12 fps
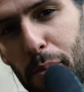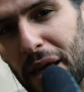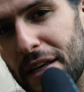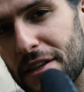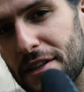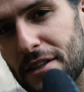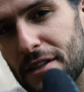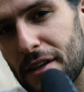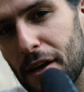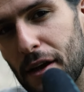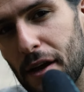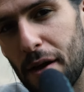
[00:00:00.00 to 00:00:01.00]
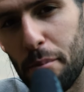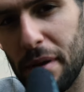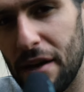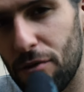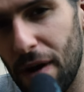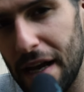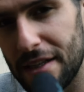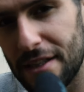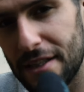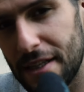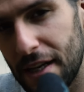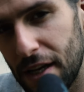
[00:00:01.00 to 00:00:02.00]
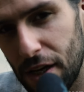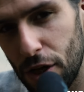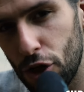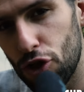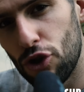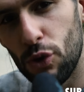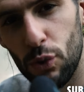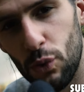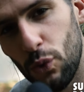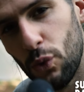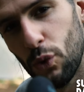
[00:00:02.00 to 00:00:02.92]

peace, be at rest, you